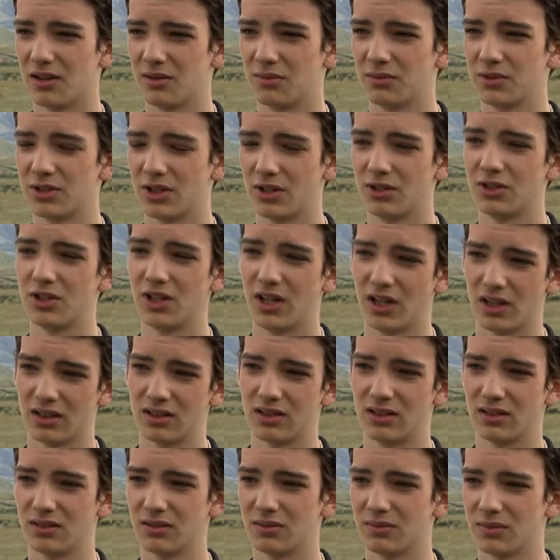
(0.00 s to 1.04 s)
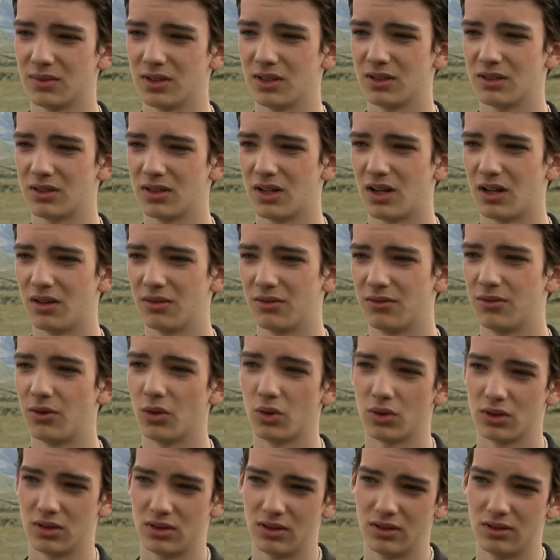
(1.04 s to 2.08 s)
So she is kind of
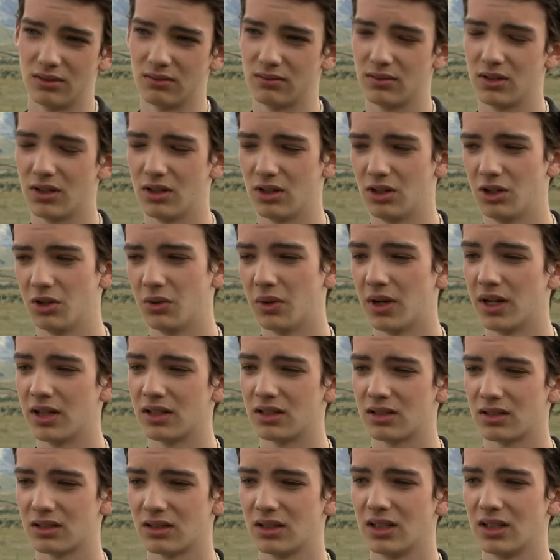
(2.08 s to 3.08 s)
forced to the US,